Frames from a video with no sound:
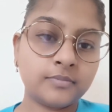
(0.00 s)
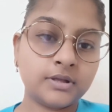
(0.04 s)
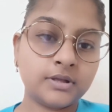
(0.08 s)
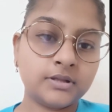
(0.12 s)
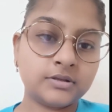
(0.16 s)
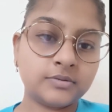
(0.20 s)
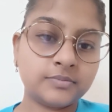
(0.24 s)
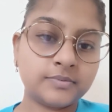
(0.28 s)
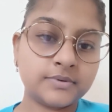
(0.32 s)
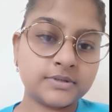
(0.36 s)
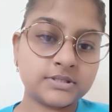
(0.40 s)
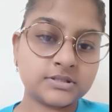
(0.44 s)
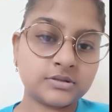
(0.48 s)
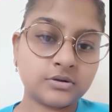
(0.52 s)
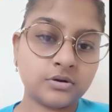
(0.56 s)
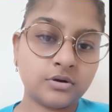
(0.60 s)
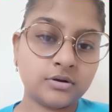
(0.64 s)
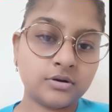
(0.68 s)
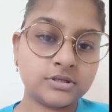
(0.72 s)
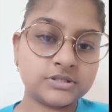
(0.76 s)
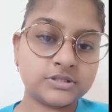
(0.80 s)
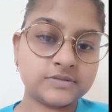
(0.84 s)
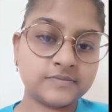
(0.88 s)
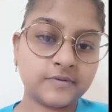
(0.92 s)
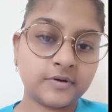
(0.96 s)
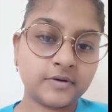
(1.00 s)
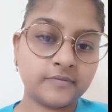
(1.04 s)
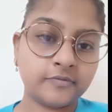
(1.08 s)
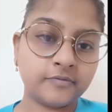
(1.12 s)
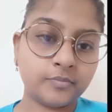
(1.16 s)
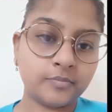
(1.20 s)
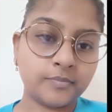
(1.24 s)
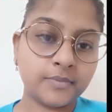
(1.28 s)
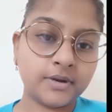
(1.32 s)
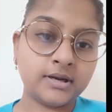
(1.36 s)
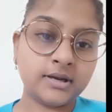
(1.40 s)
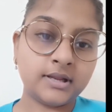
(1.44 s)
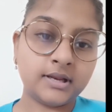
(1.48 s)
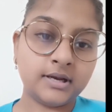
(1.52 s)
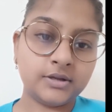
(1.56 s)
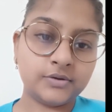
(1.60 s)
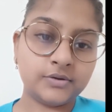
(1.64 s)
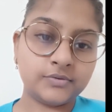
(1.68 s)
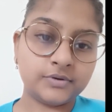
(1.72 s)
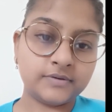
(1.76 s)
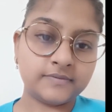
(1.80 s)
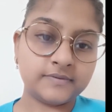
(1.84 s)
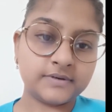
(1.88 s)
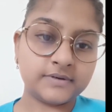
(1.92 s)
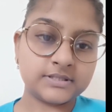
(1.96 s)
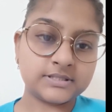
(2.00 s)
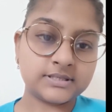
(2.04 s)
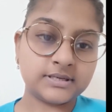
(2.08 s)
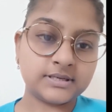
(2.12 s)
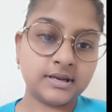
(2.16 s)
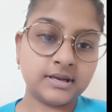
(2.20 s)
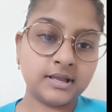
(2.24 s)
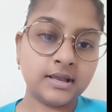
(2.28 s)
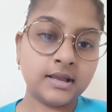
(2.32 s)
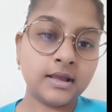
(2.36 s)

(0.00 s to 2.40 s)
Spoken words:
Indus College for Women, Delhi University.